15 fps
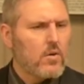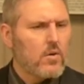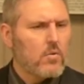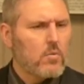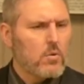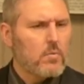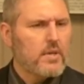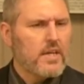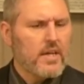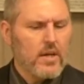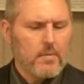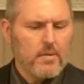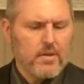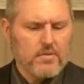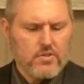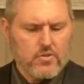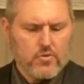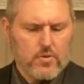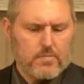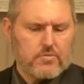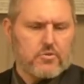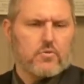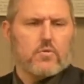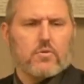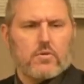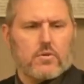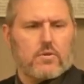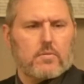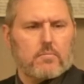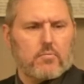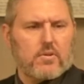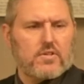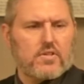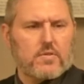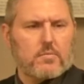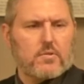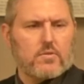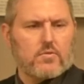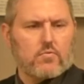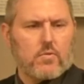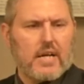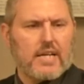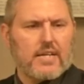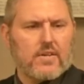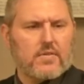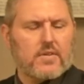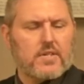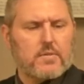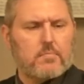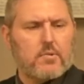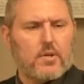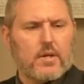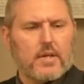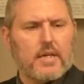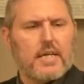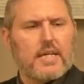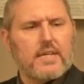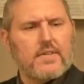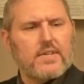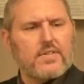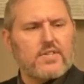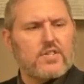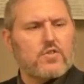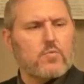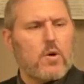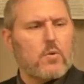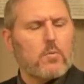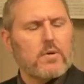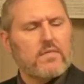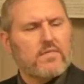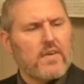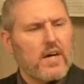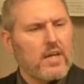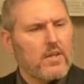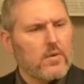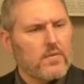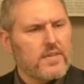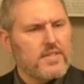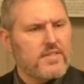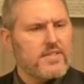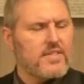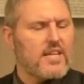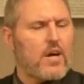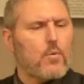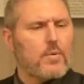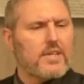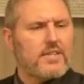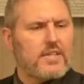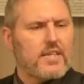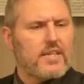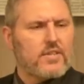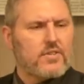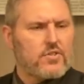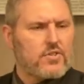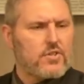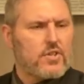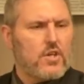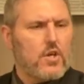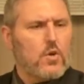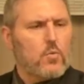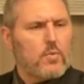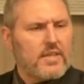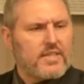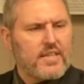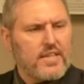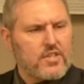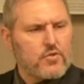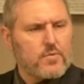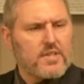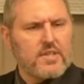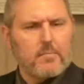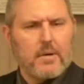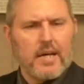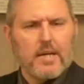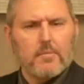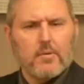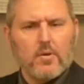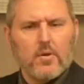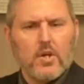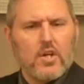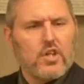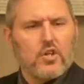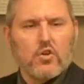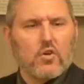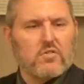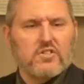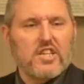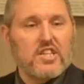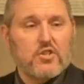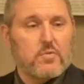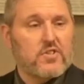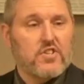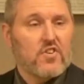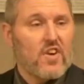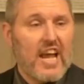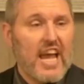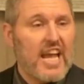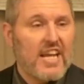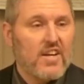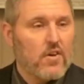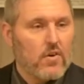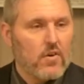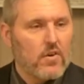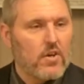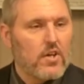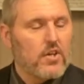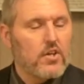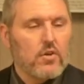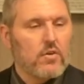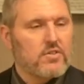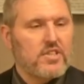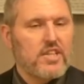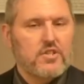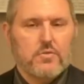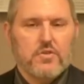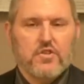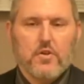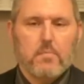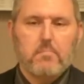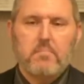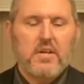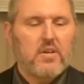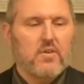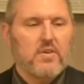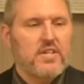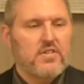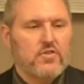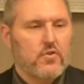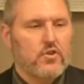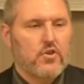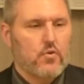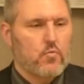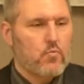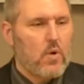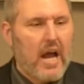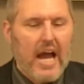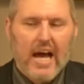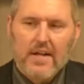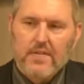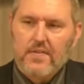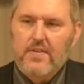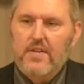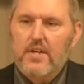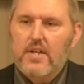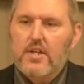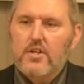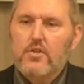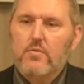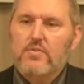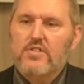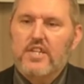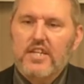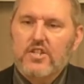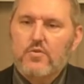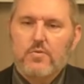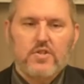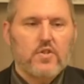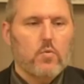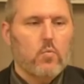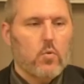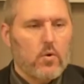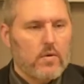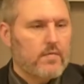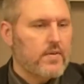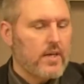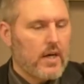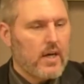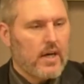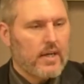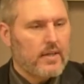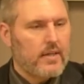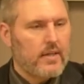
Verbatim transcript: What do we care about? Scripture, principles, right here in this book. This is what we follow. This is how we teach. We teach with the Bible. You don't teach with your anger. You don't teach with your bitterness or your wrath. You teach with the Word of God.